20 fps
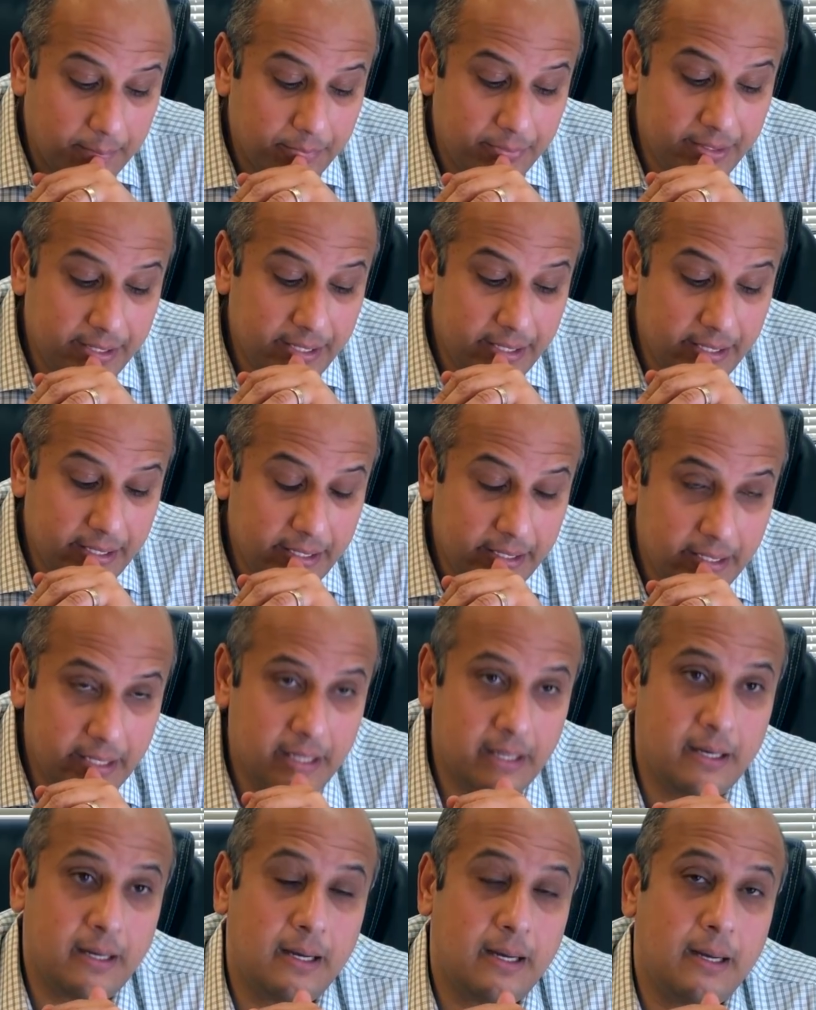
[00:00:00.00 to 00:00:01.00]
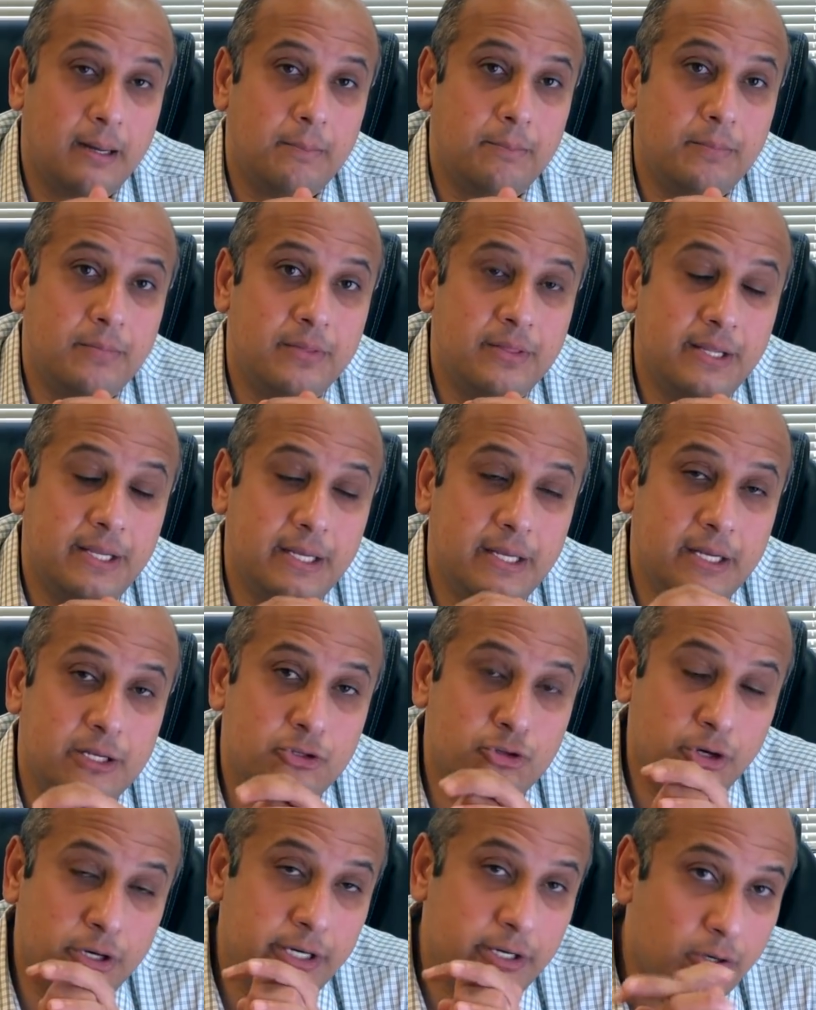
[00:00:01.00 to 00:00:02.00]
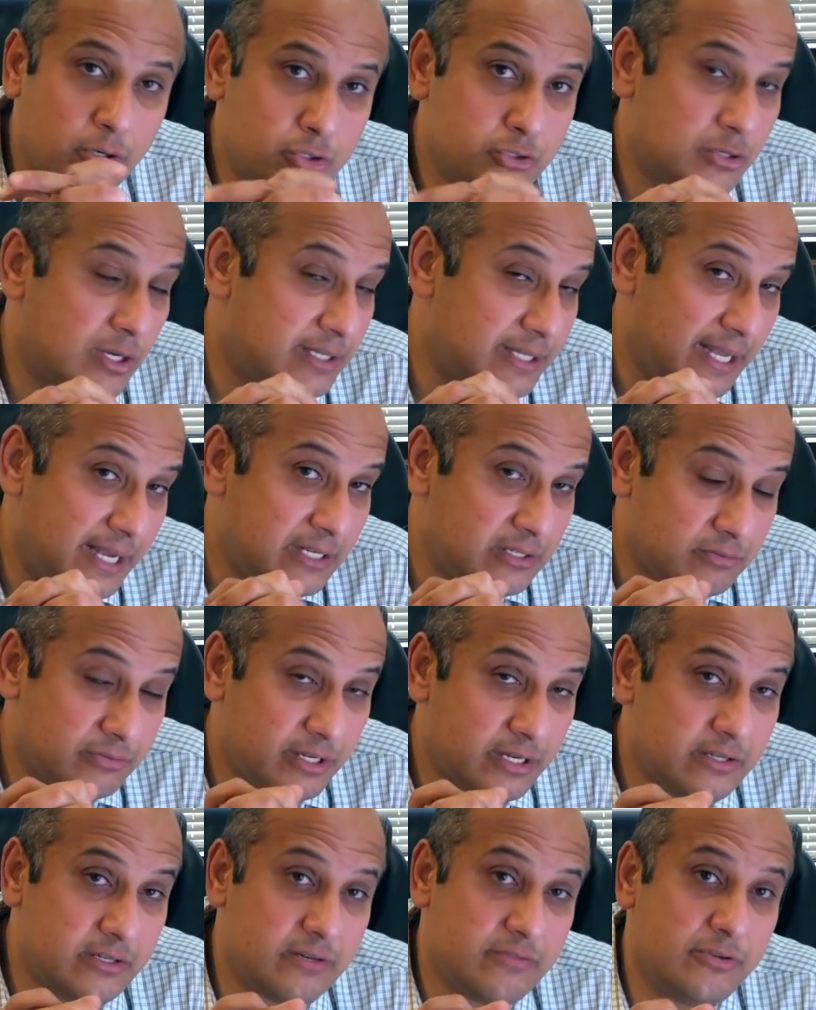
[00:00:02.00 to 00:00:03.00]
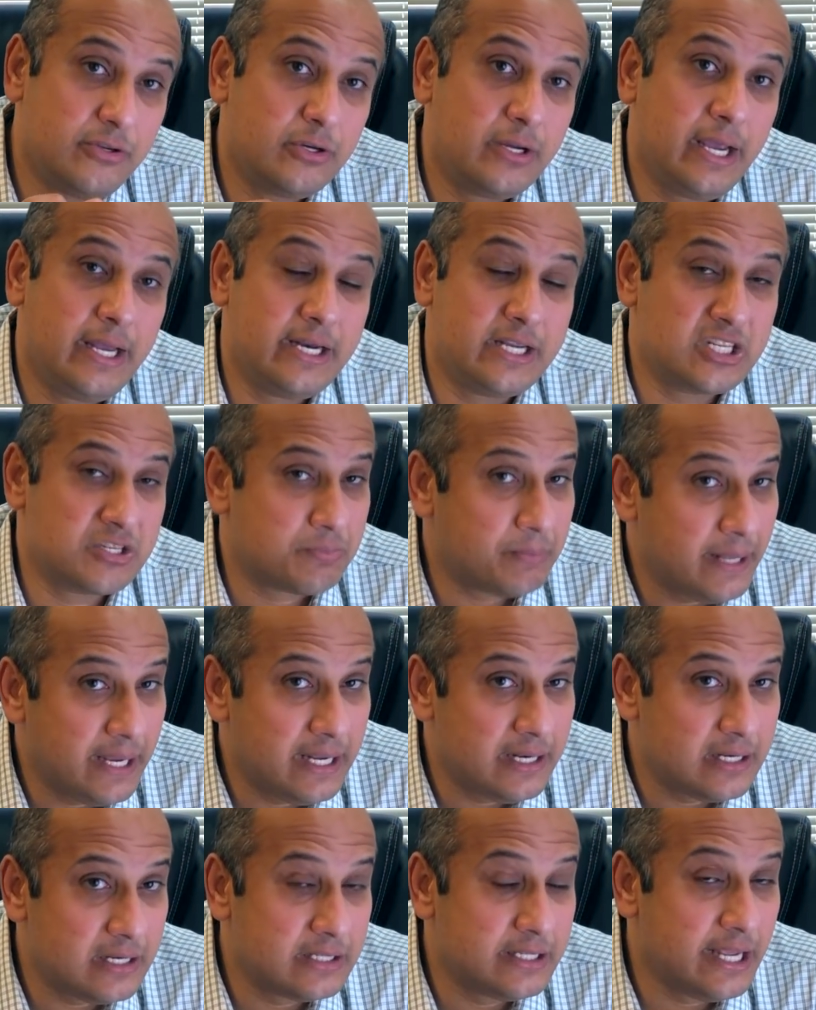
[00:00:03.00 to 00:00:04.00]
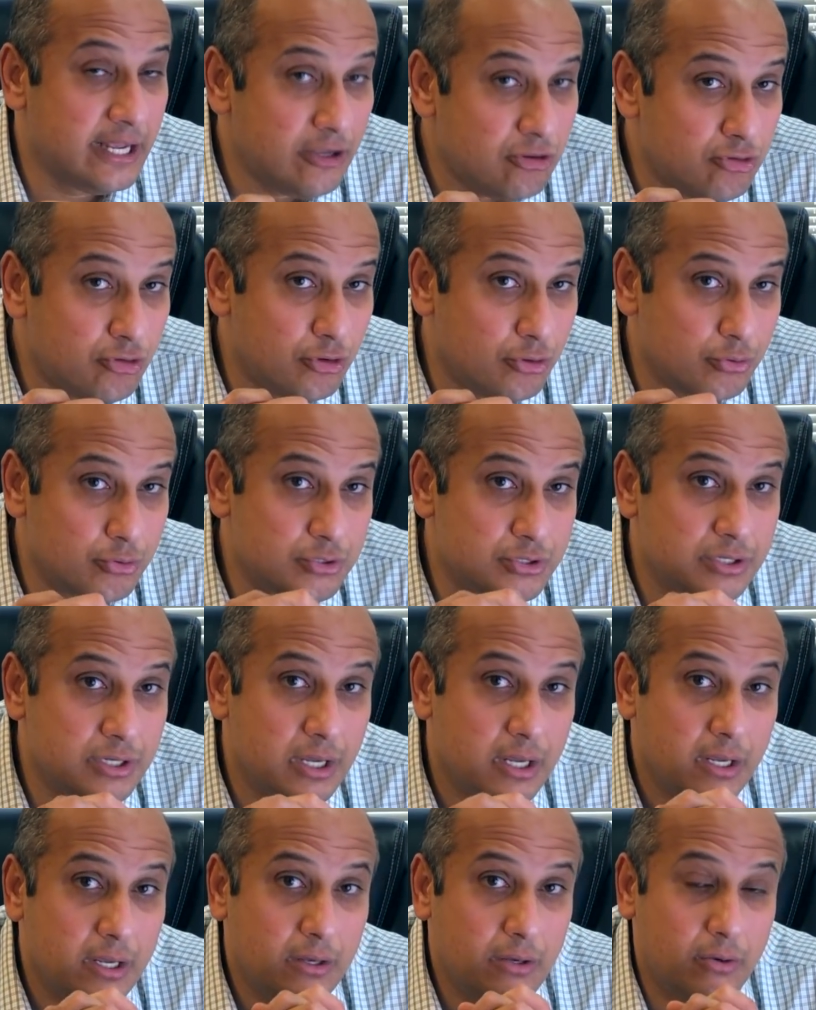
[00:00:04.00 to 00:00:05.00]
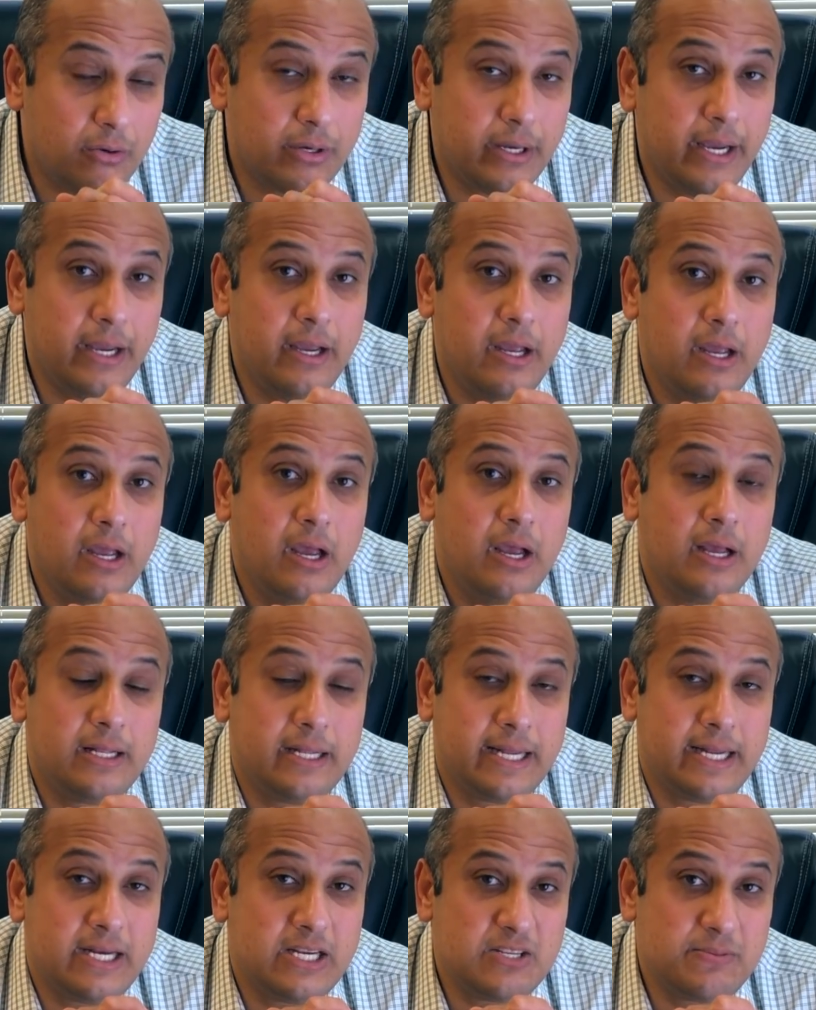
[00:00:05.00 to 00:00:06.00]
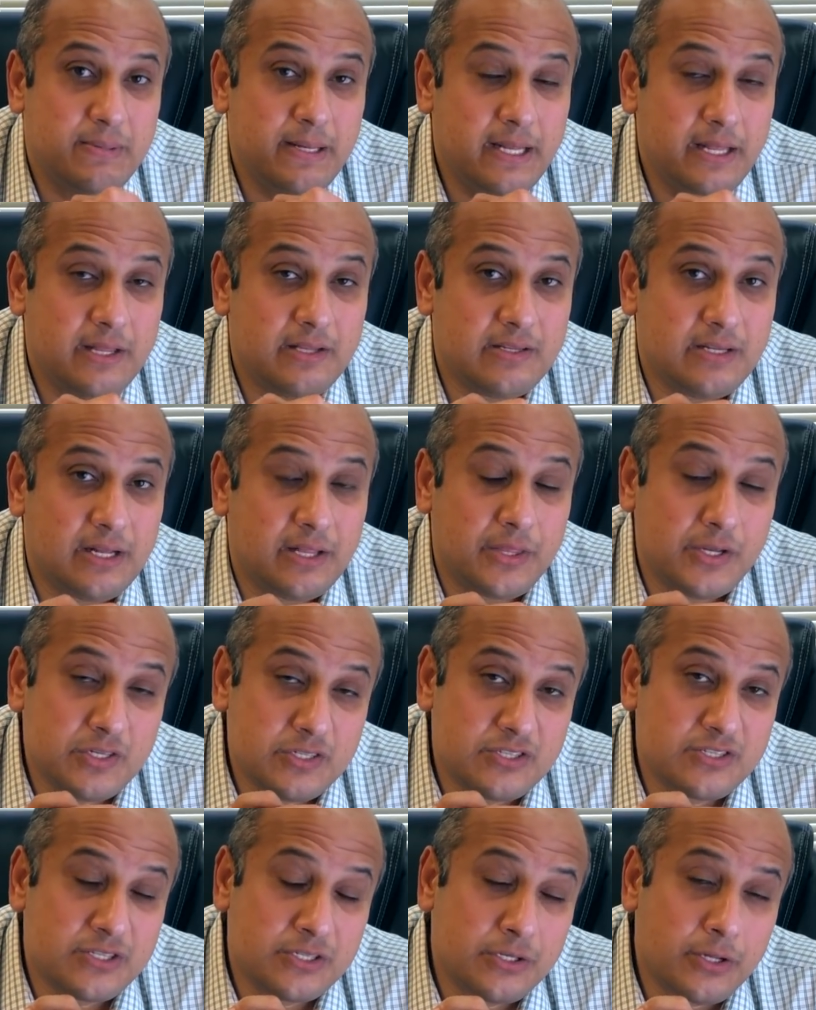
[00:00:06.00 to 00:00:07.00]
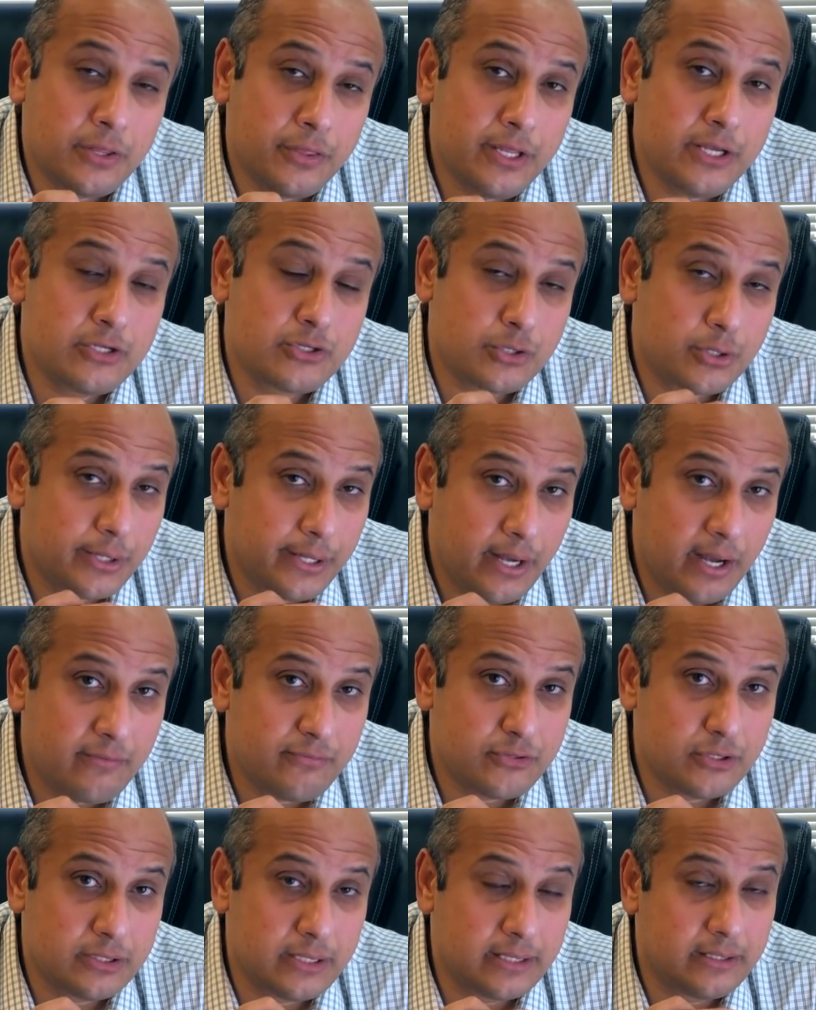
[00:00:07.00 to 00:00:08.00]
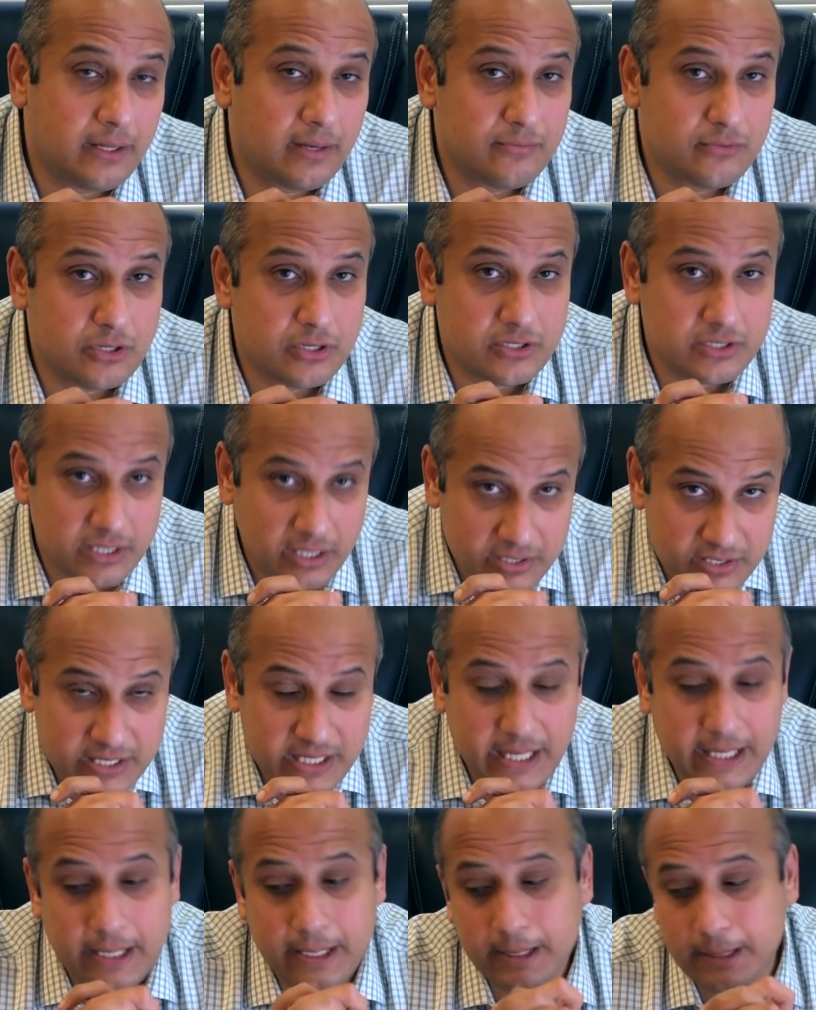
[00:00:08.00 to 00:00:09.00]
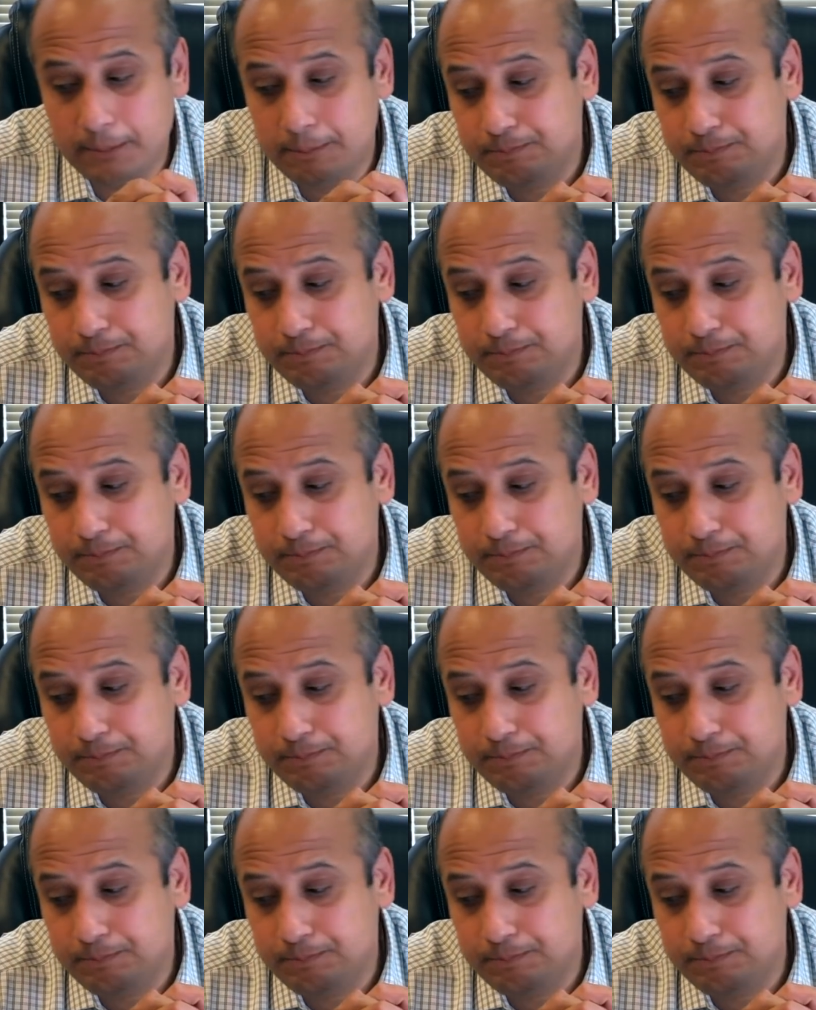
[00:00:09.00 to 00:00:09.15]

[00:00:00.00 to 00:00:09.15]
The attorney also at the end of the interview can explain the issues. Okay, they can explain certain things to the officer that the officer is not seeing.